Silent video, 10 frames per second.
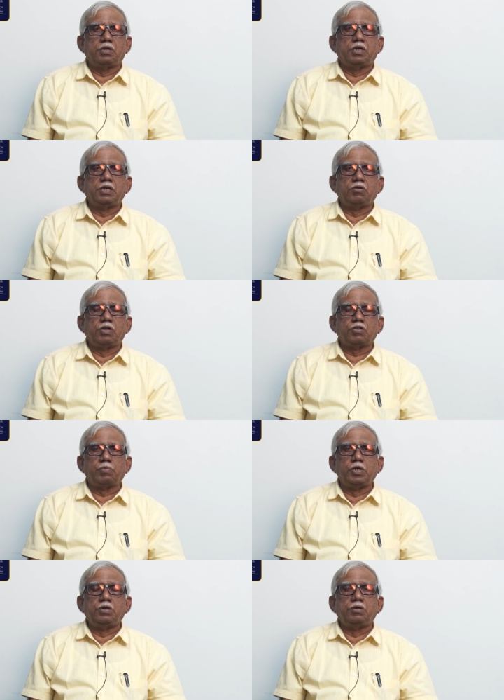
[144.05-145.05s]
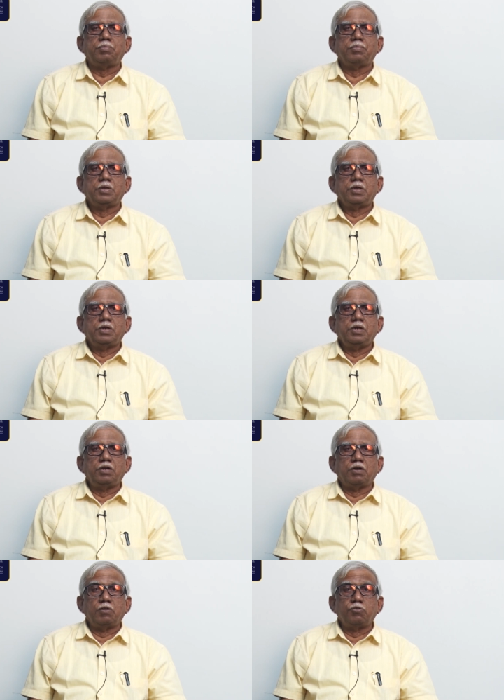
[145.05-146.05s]
I have explained. It
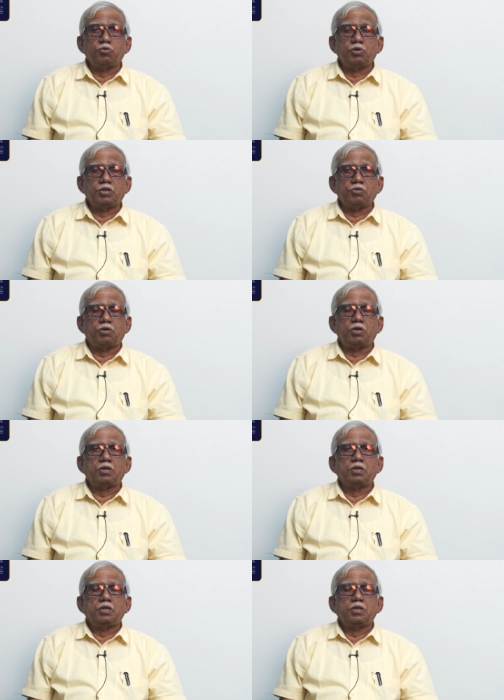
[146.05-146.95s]
also has got